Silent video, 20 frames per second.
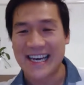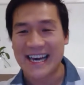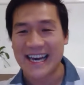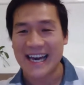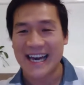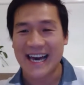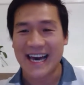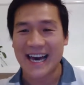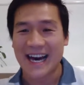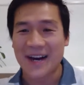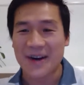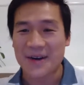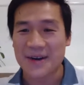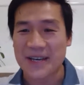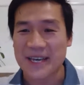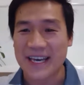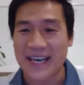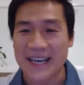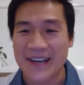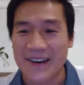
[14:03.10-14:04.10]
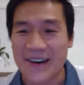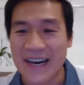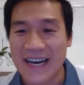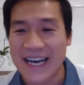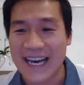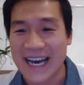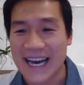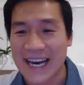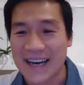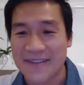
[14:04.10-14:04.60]
How can I
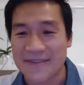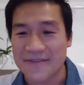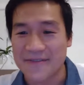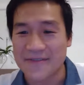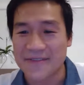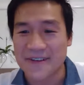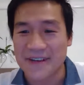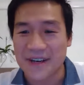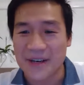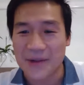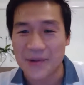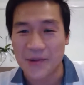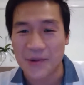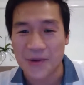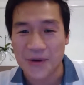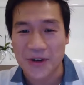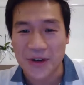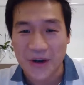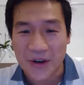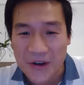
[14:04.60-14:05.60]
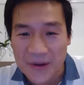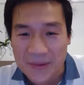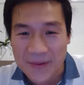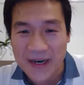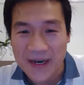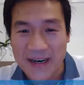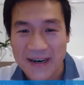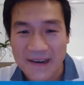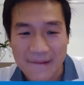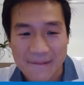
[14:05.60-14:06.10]
have
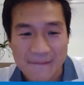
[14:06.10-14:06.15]
glaucoma?